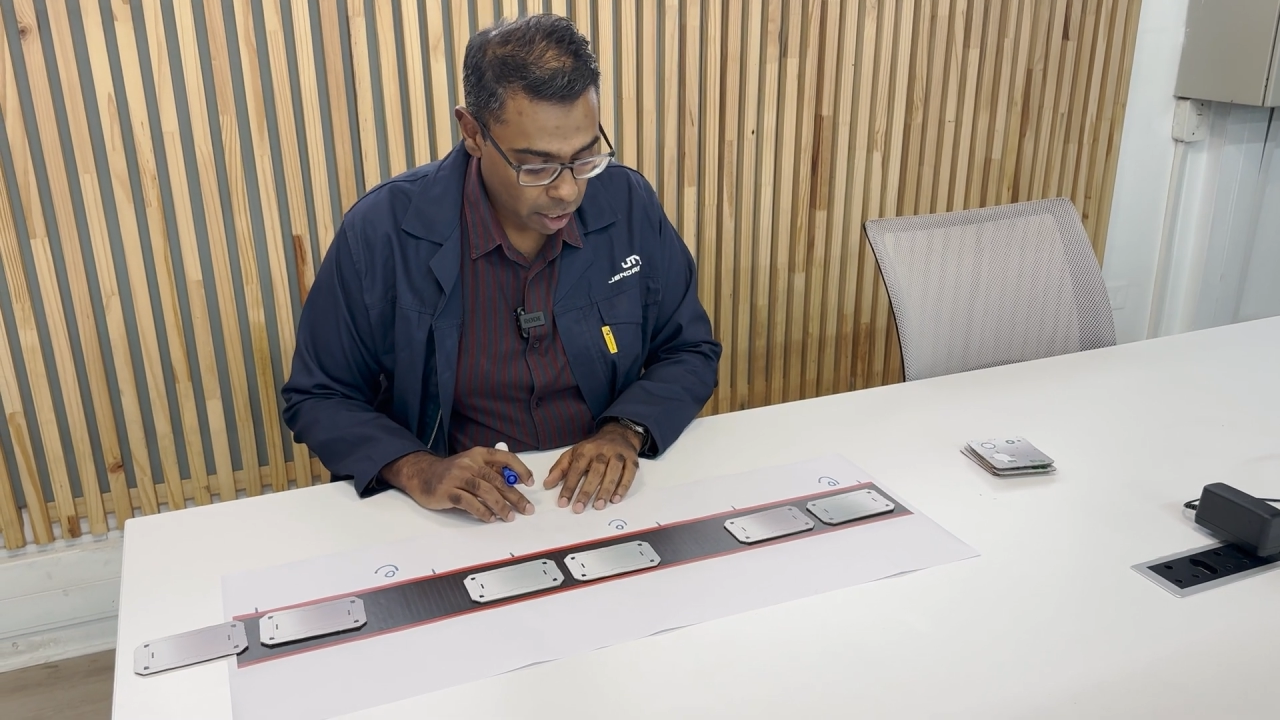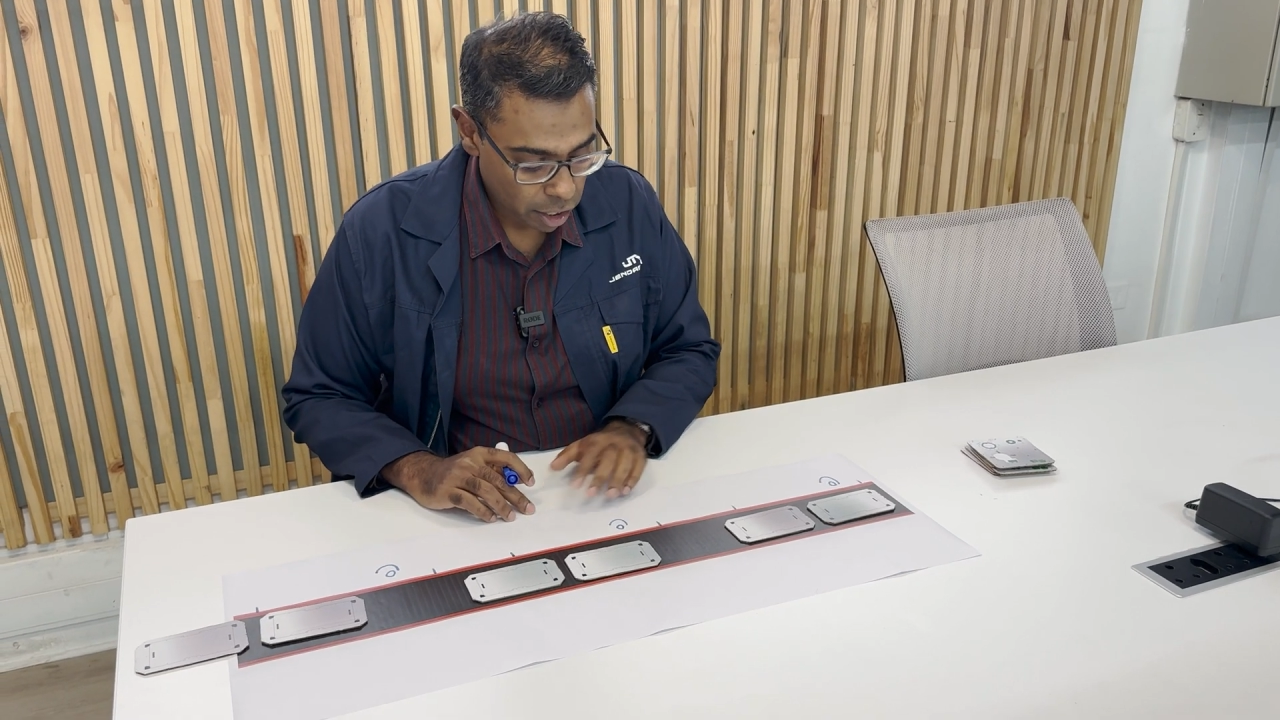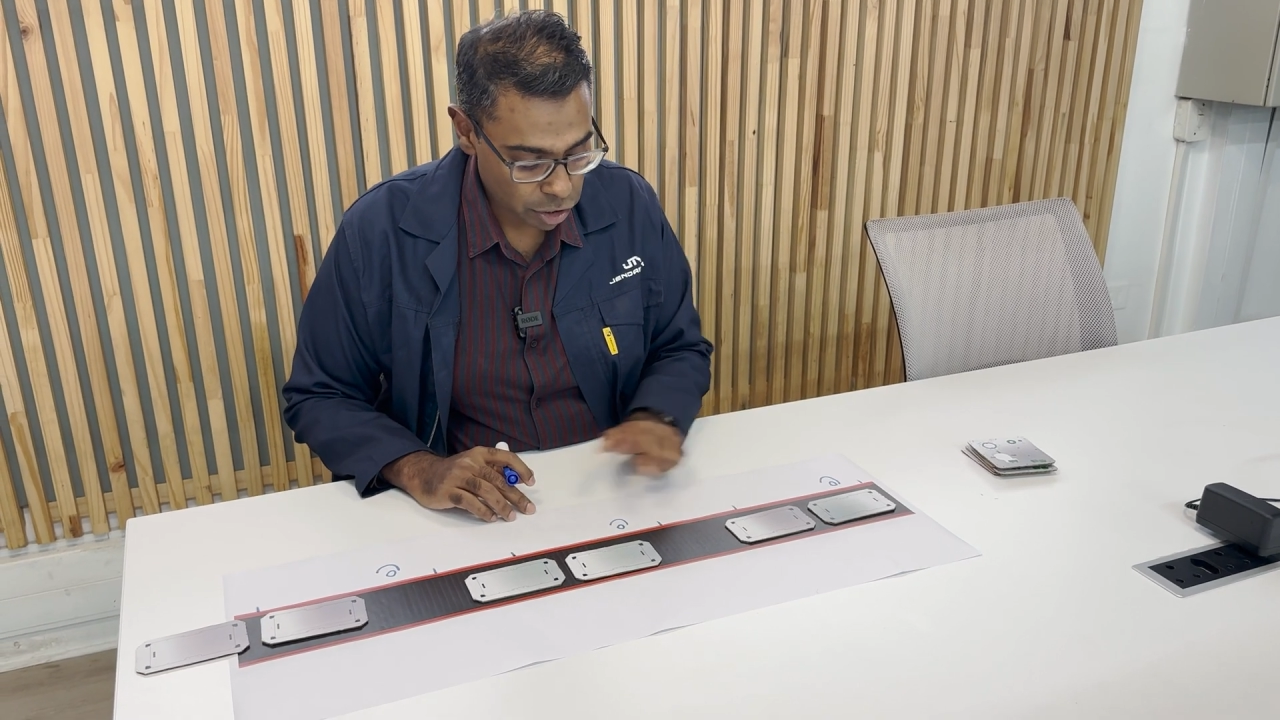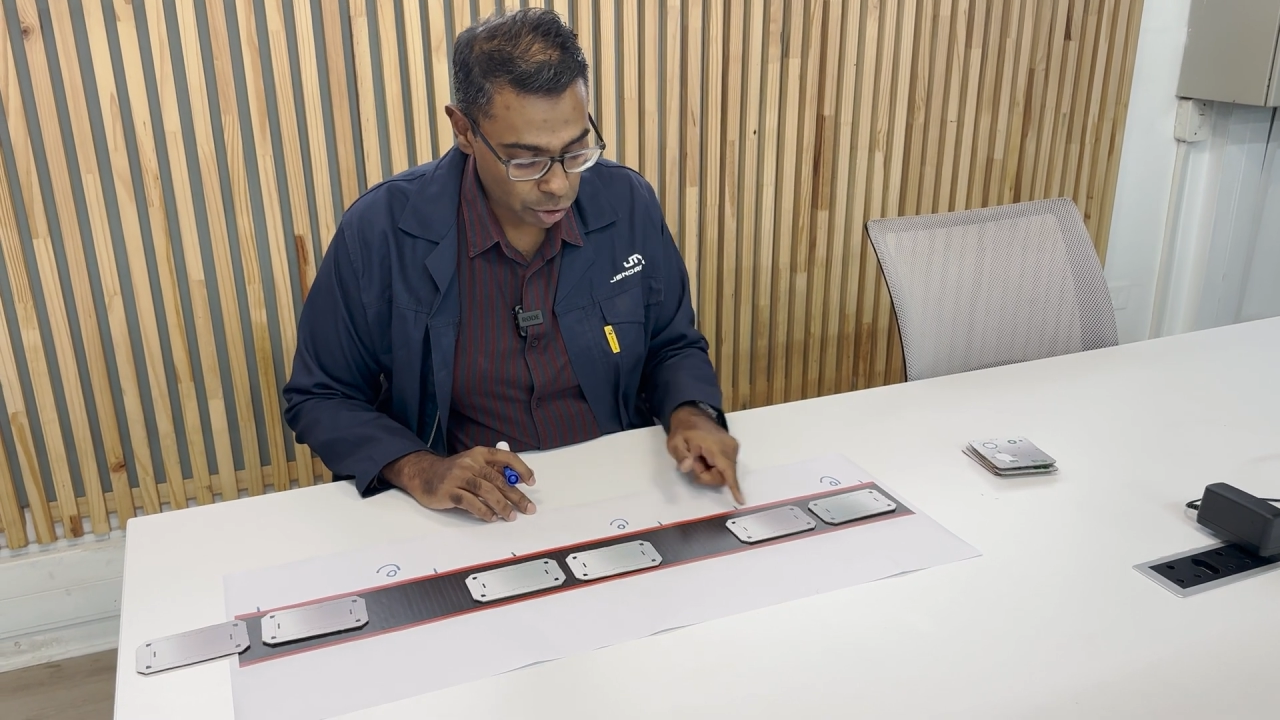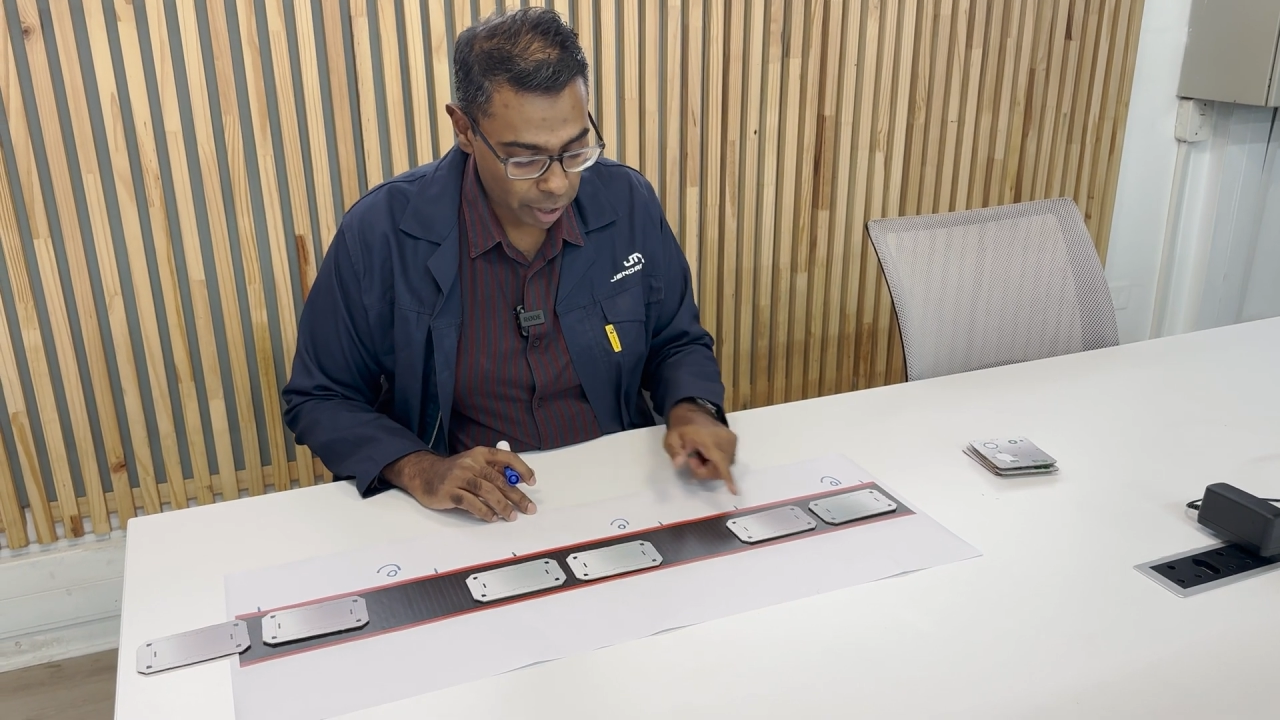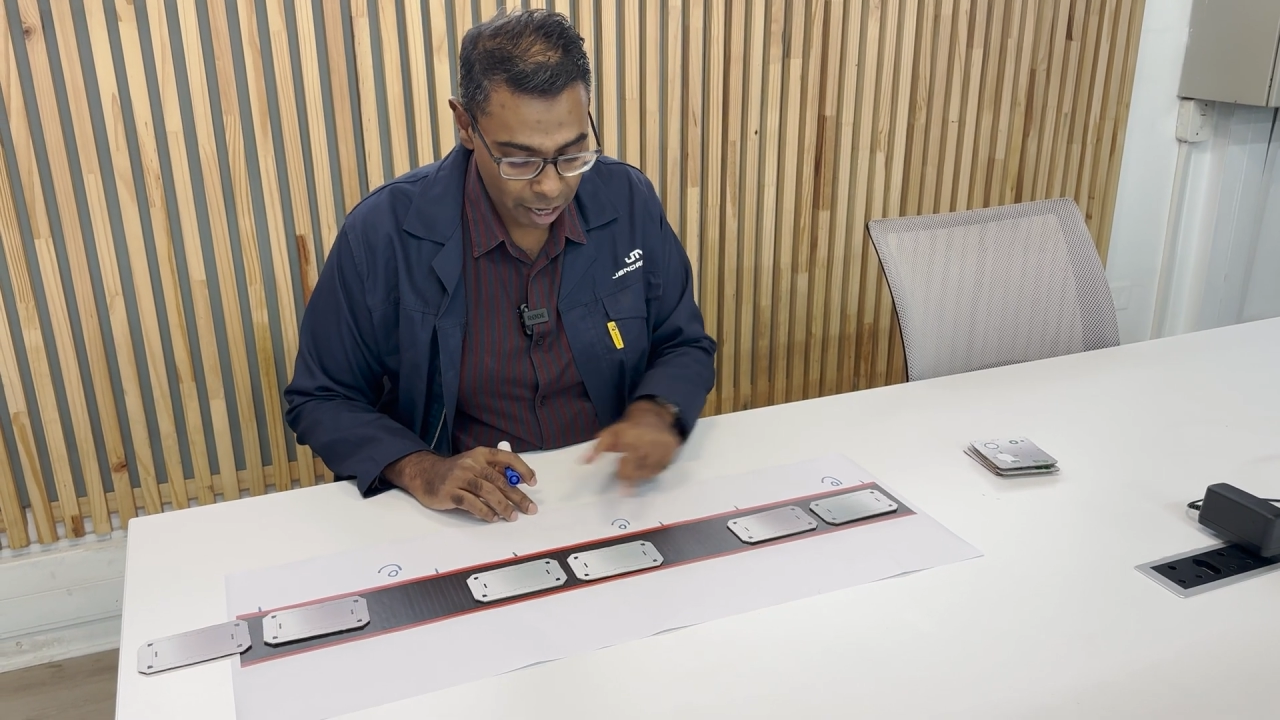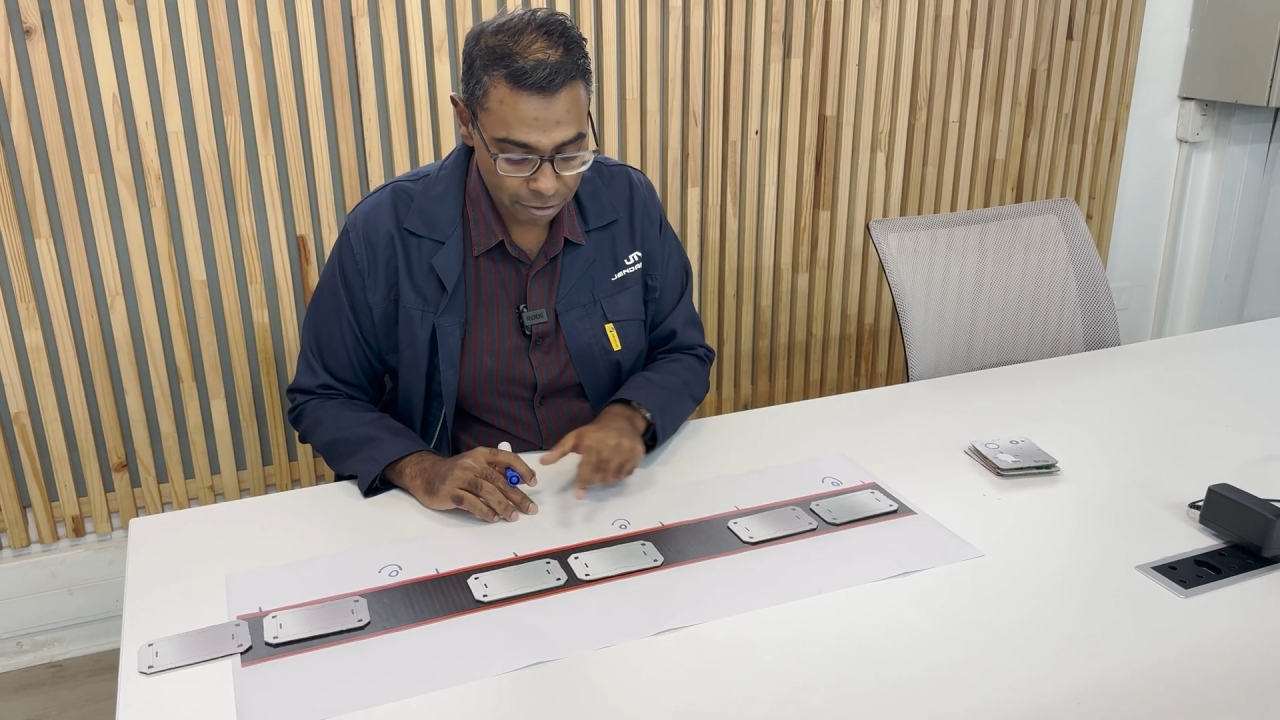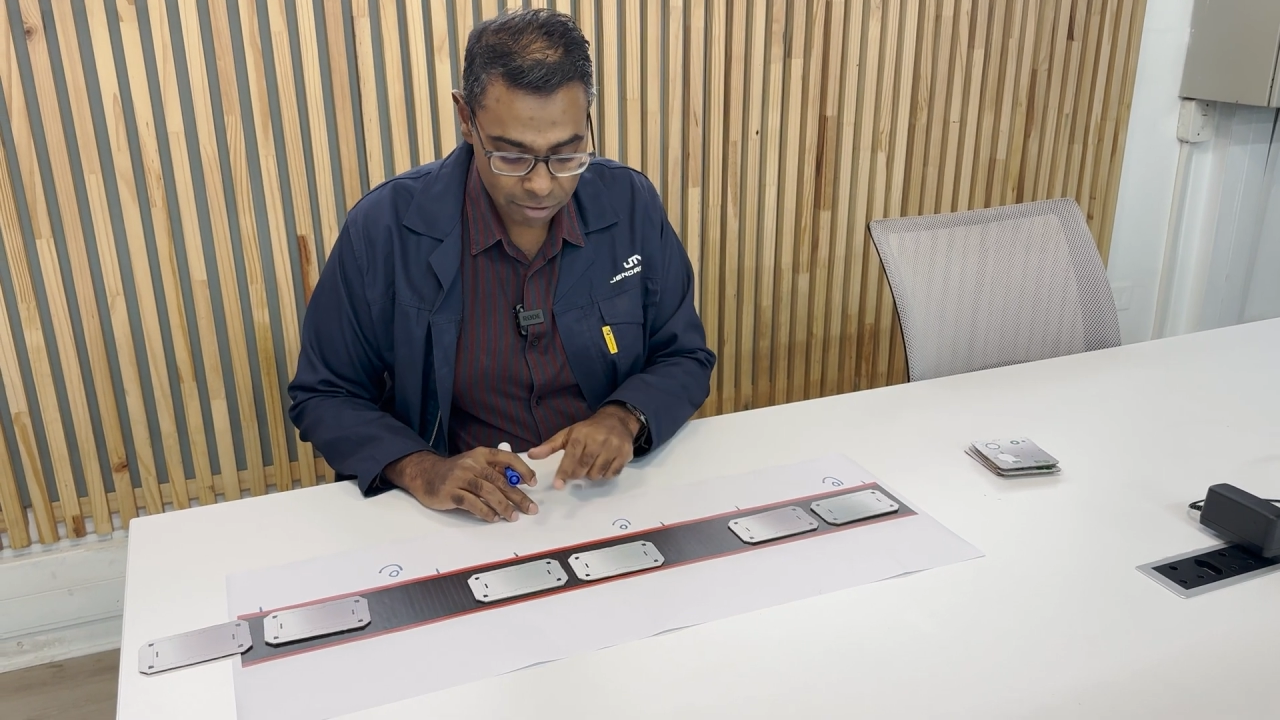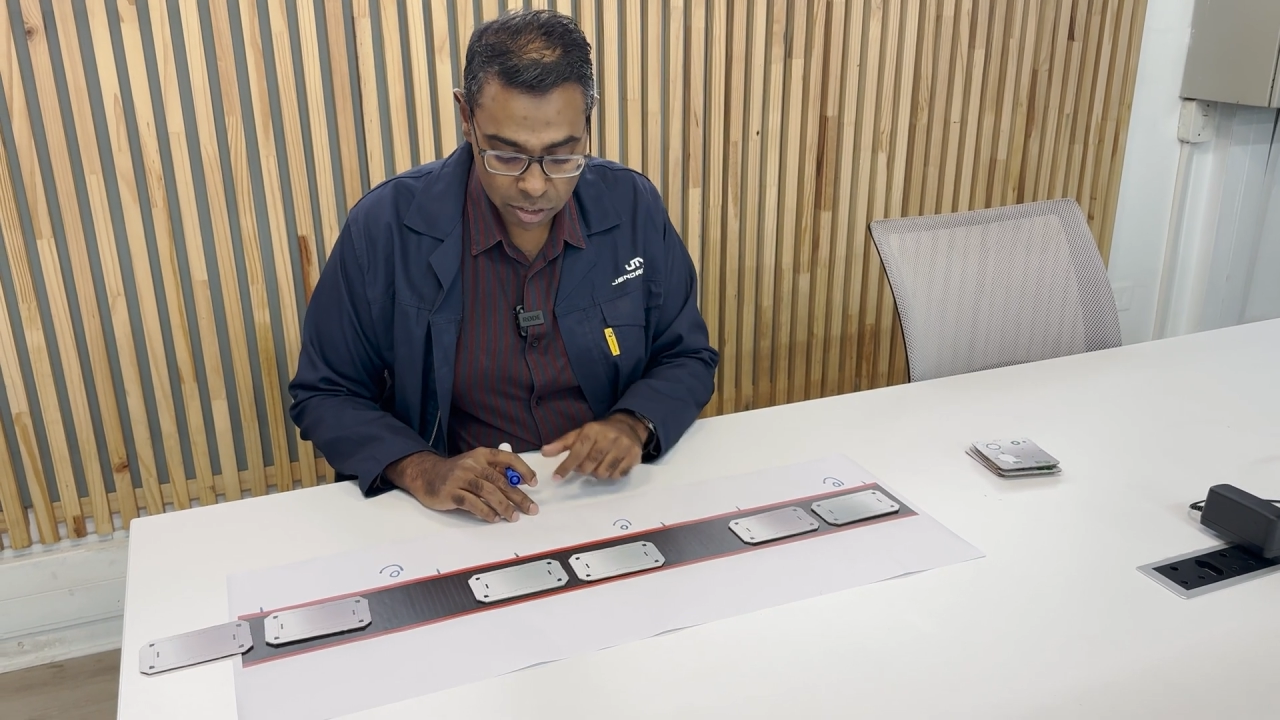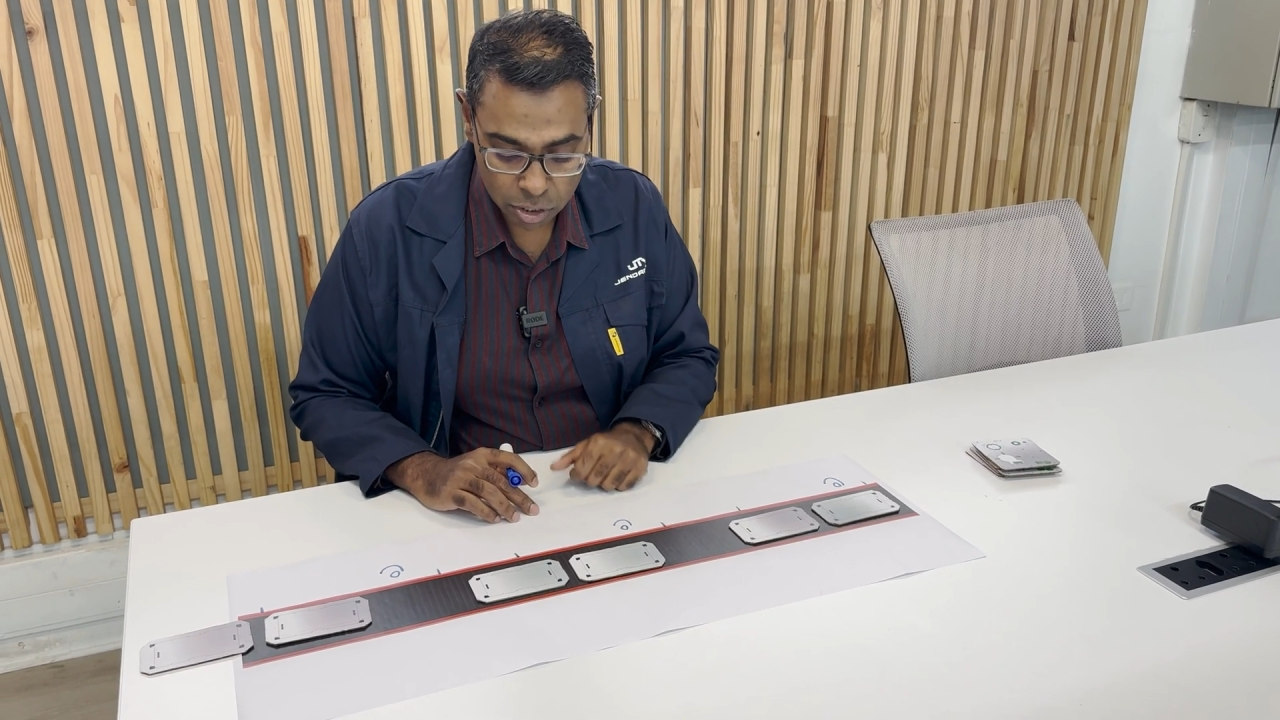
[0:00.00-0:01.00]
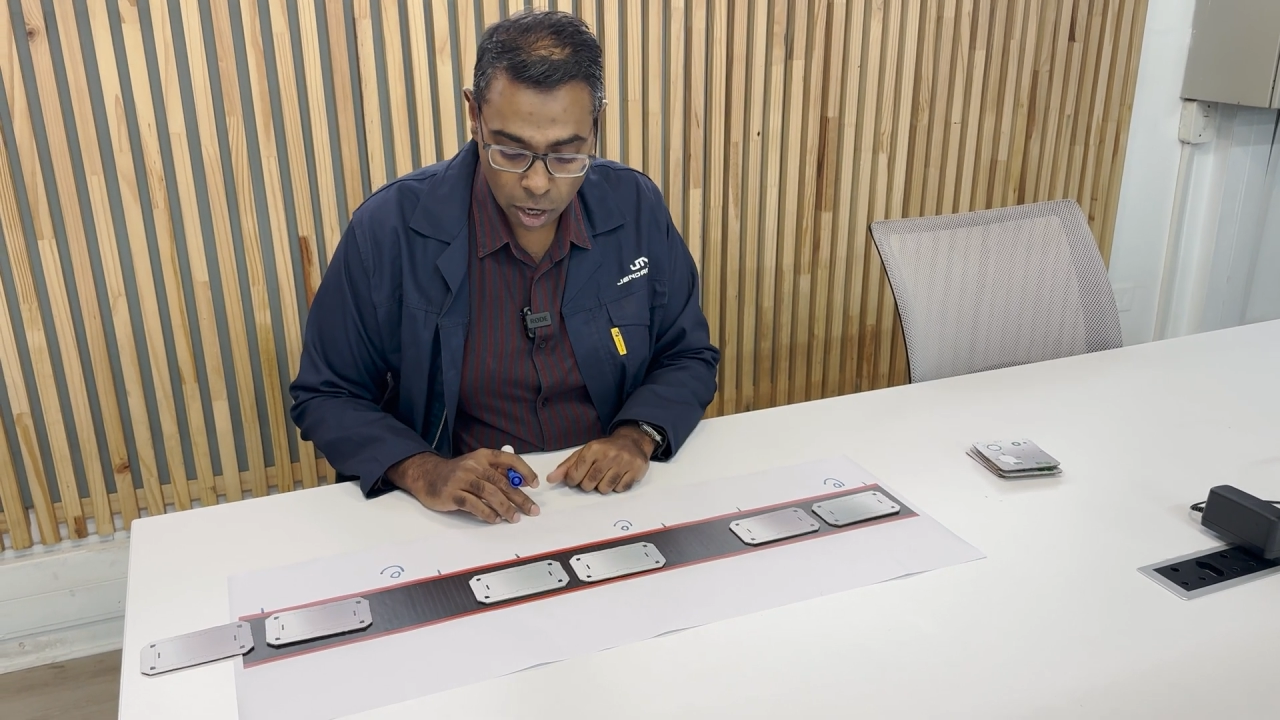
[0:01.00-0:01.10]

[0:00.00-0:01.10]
So you have this